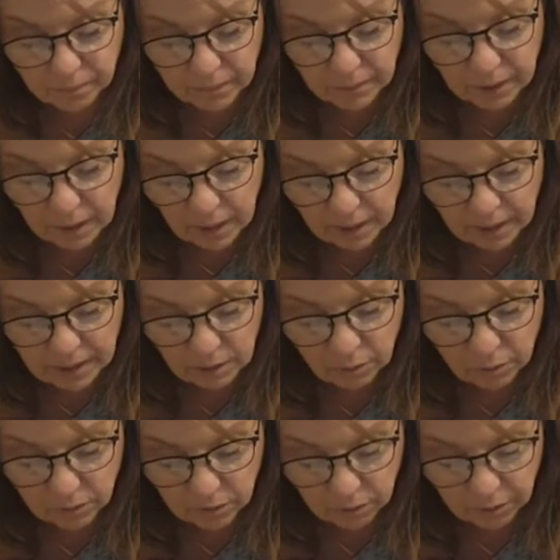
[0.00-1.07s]
Okay, now we're
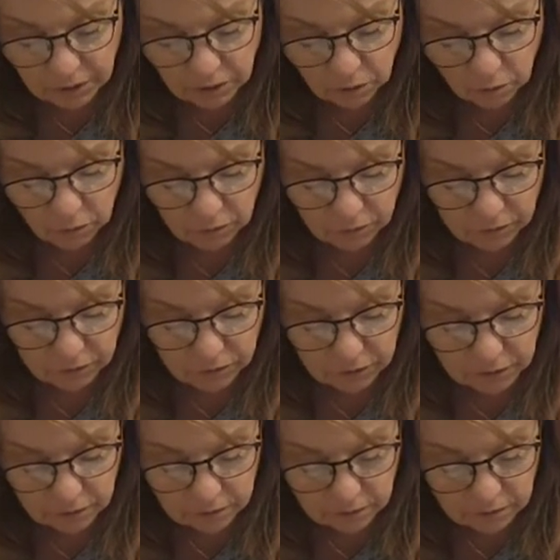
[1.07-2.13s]
going over
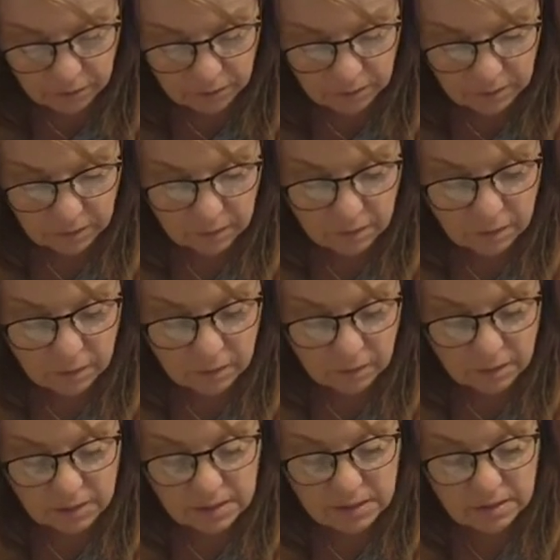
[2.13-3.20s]

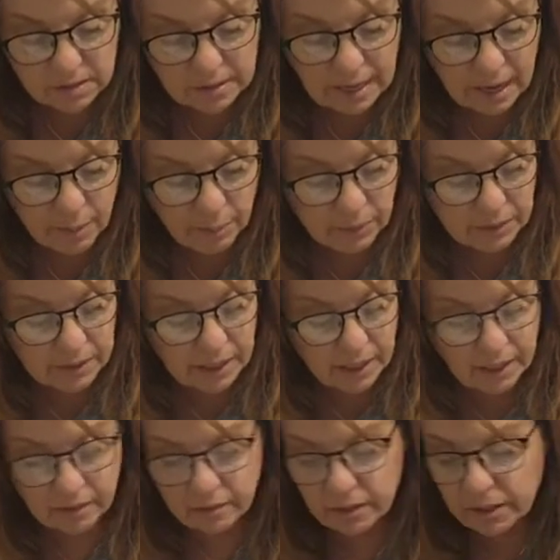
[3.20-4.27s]
this
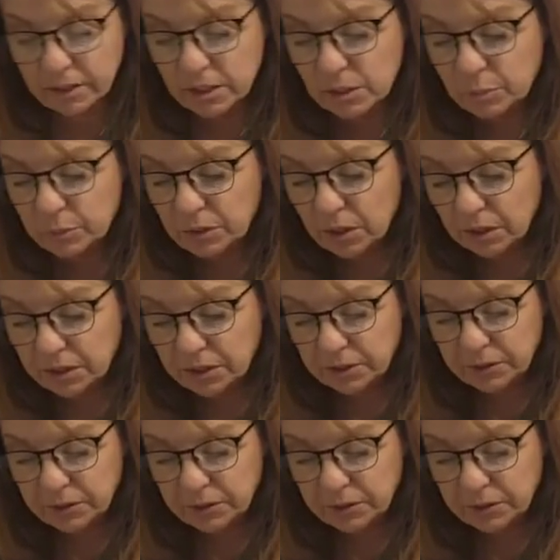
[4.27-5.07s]
applique that I just put on here.